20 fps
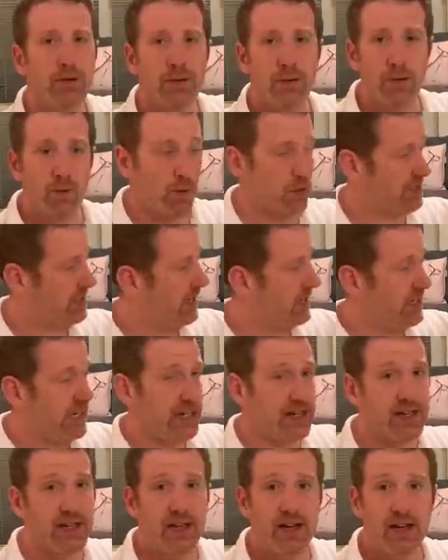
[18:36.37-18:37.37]
What is
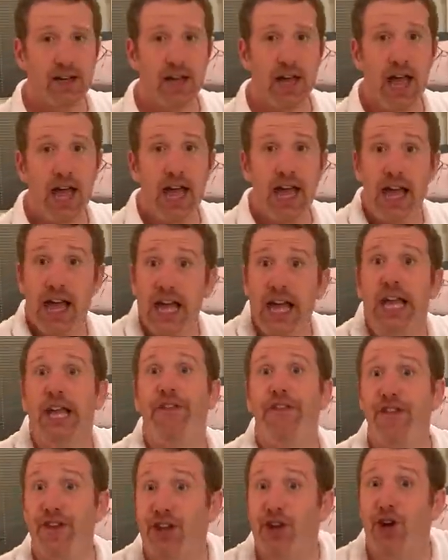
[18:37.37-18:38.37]
it?
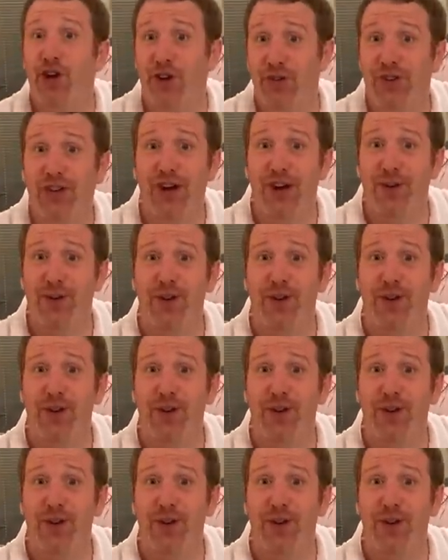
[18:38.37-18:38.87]
If you don't